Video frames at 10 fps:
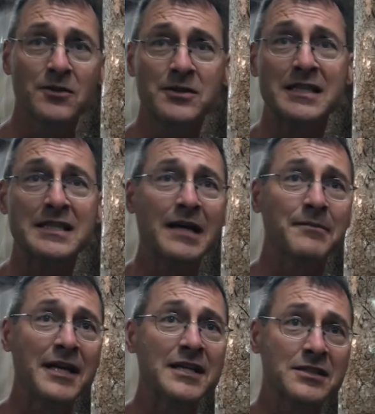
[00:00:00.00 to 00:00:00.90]

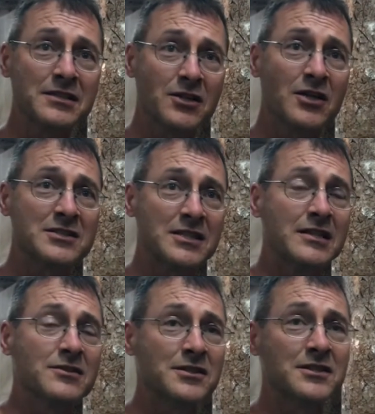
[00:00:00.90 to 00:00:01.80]
contamination causing
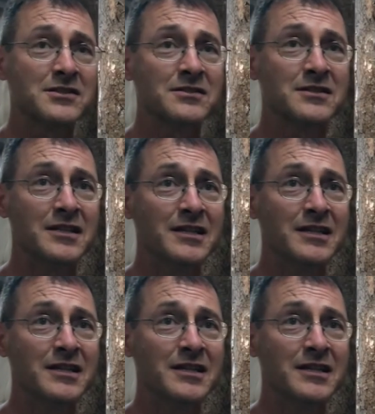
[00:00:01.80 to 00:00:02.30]
illness in